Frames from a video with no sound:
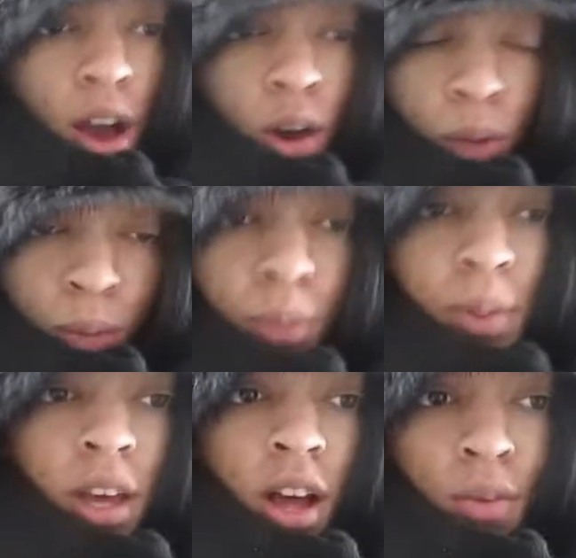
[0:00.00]
We will
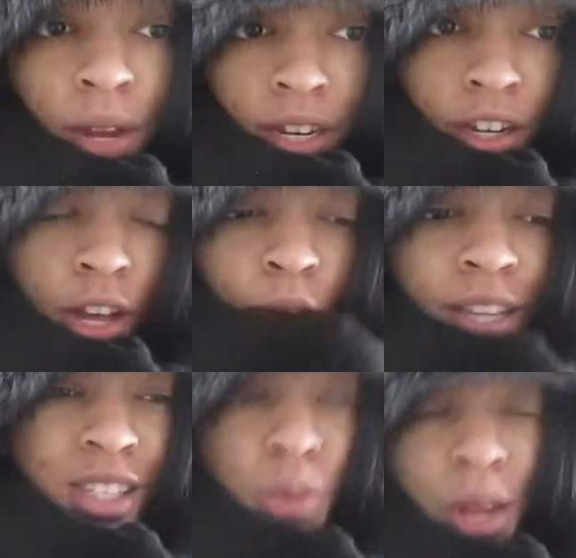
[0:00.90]
be all ready to go.
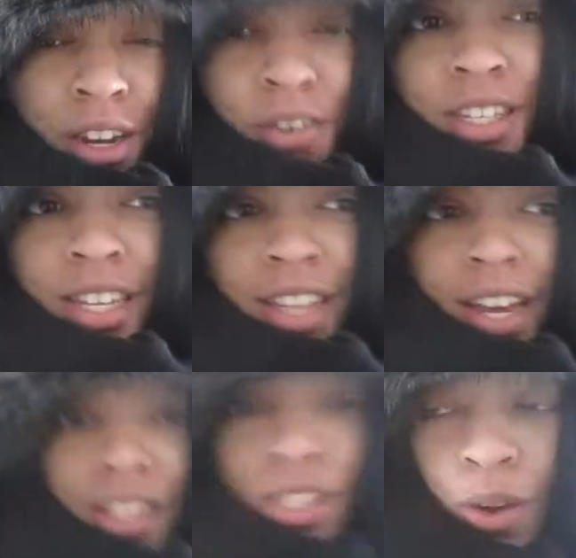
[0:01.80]
It's 20 degrees
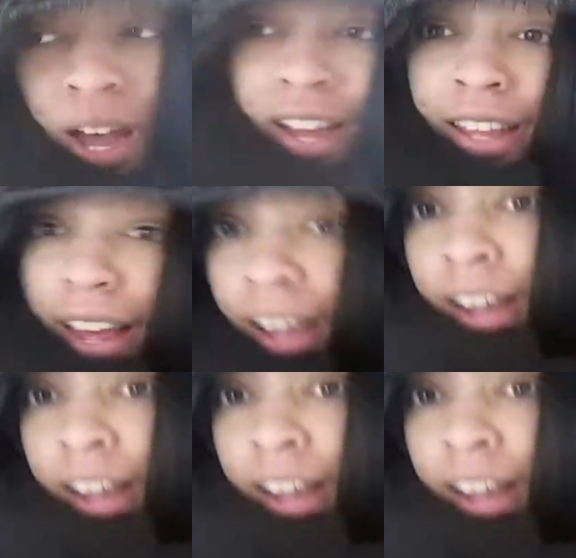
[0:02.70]
outside, so uh, yeah,